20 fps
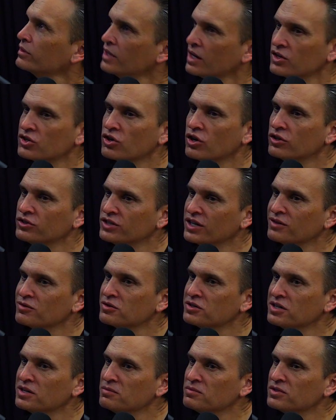Yeah, Shawshank
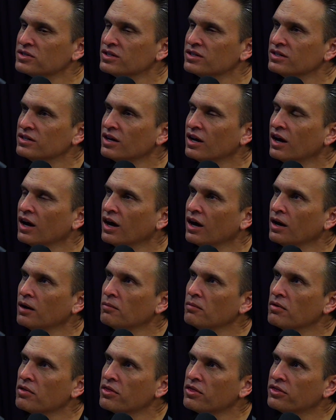Redemption.
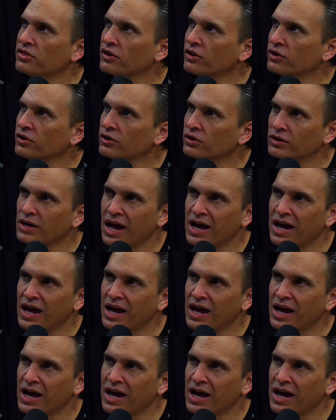Third,